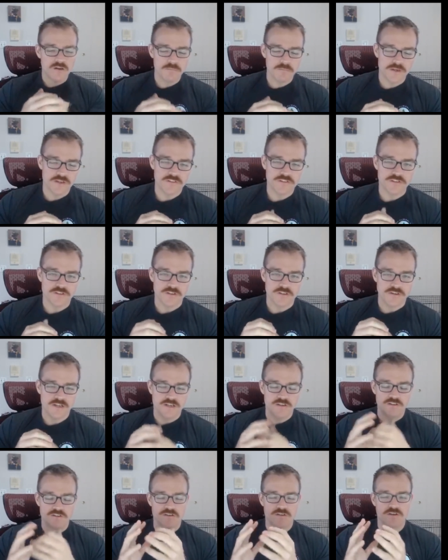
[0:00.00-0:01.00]
measure
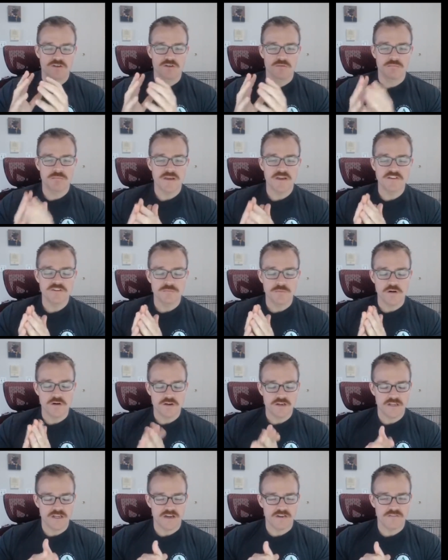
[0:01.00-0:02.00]
and your your
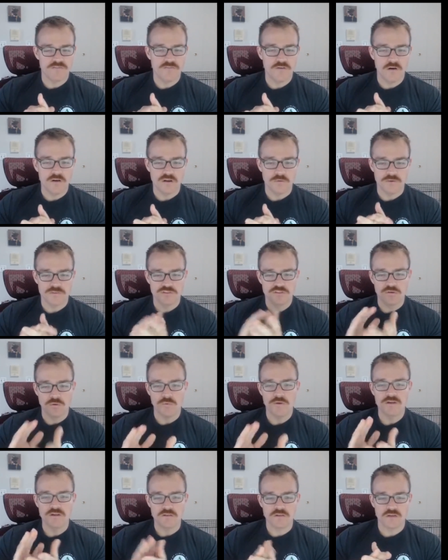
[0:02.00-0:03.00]
benchmarking on FOTO is
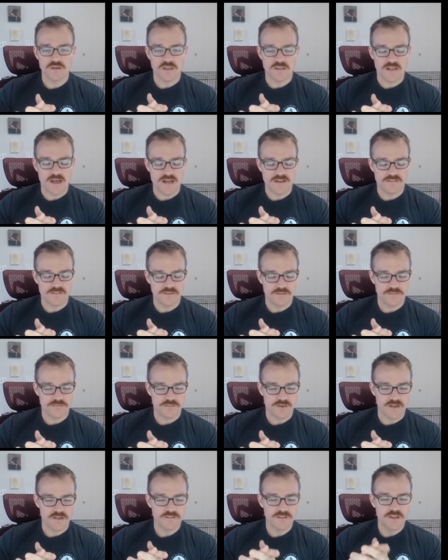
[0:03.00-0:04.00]
going to look a lot
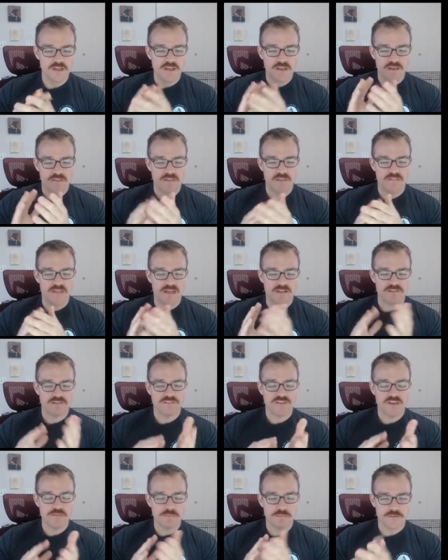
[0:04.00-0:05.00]
different than that
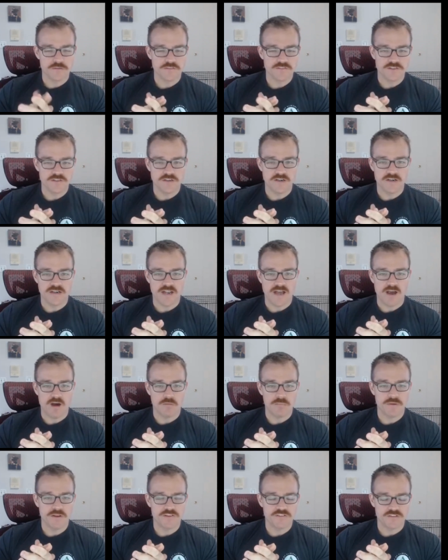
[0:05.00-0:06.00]
same person in an
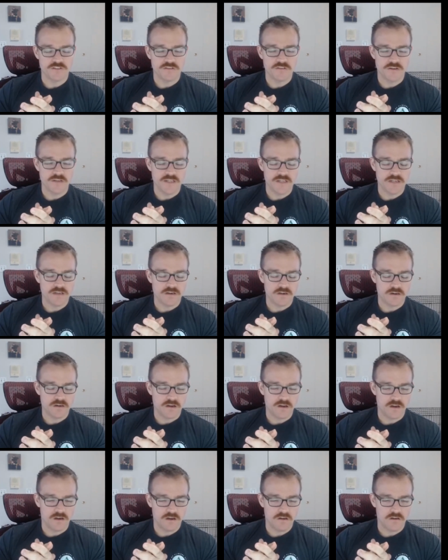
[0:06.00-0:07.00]
outpatient clinic
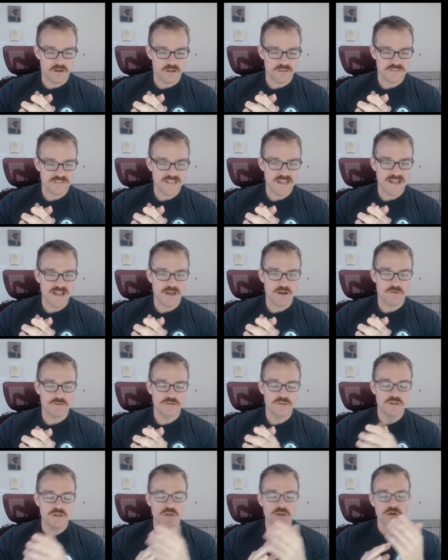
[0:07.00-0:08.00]
uh, across
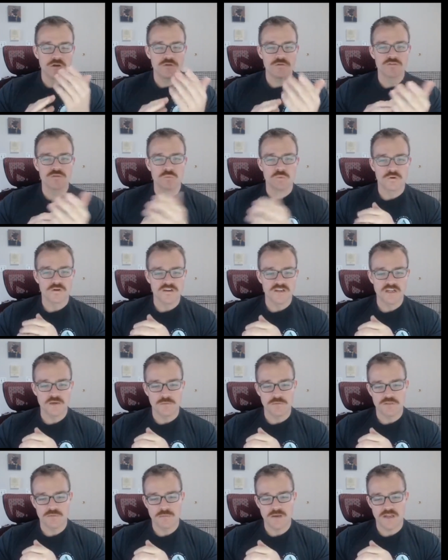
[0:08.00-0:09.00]
town who's working
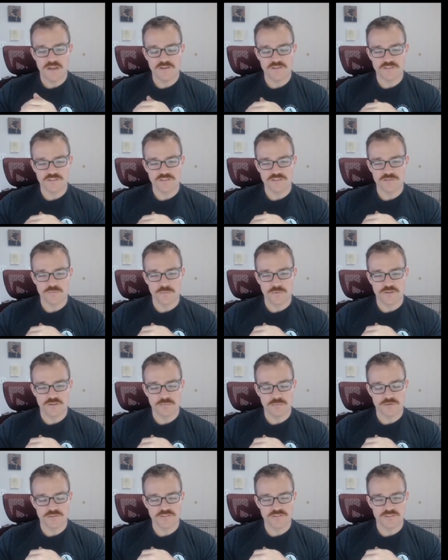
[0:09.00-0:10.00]
with patients
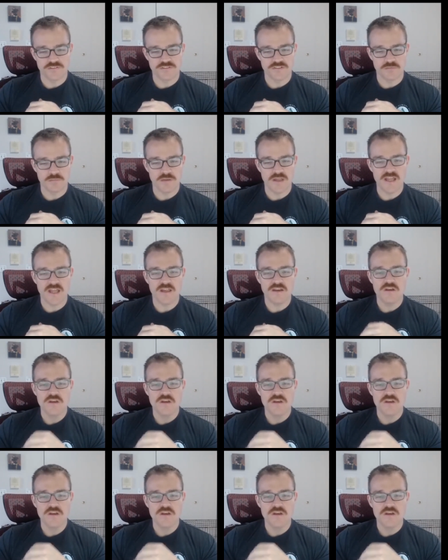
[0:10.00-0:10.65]
with persistent pain